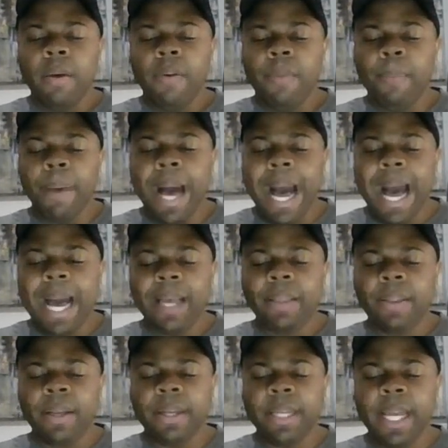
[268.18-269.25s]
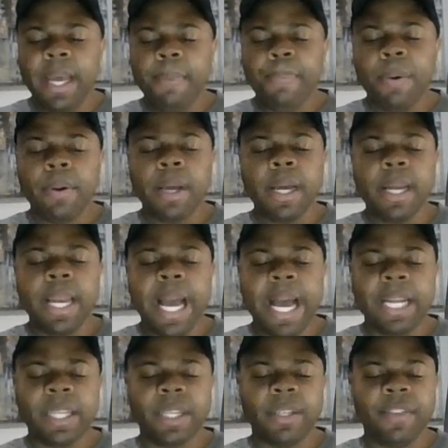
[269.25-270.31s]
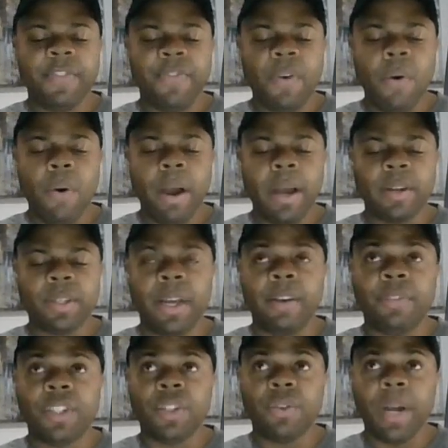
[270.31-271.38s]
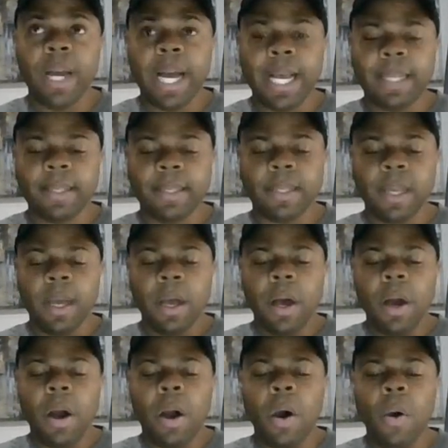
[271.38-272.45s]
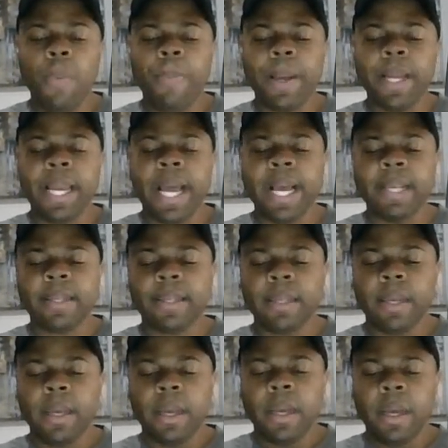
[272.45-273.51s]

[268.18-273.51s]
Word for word: by the deeper connections forged of trust, openness,